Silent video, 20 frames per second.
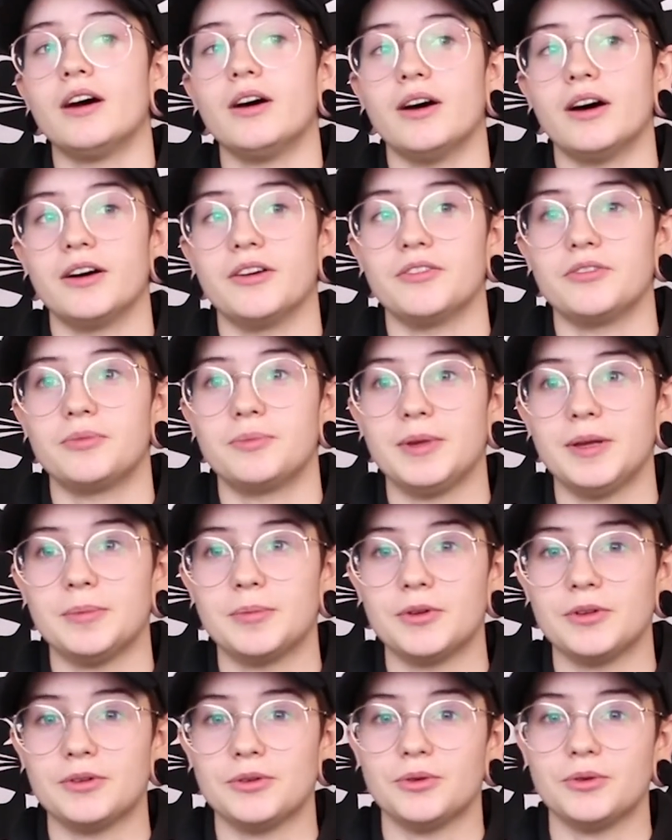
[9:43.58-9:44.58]
of
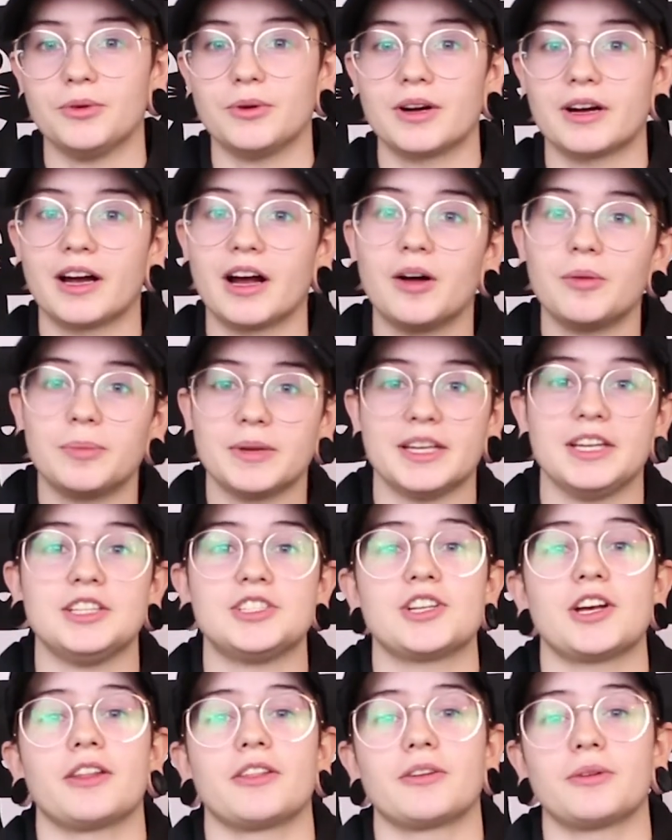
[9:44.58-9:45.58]
people who are helping
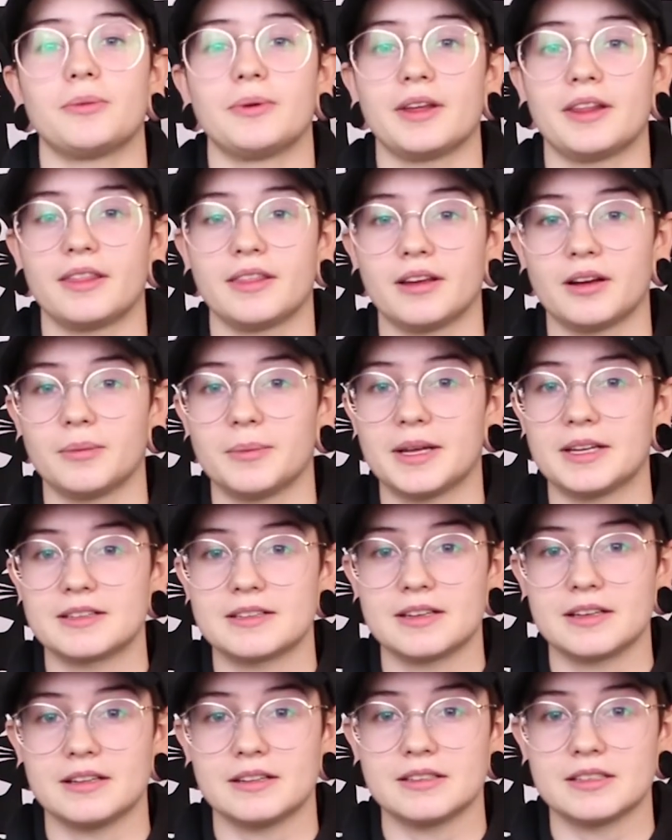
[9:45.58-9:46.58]
each other with their
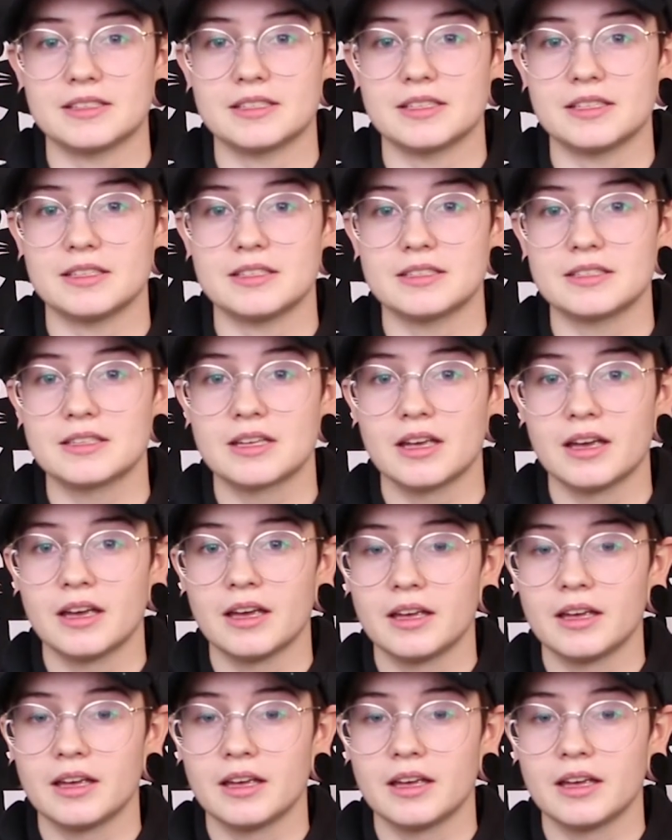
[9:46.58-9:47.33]
mental illnesses.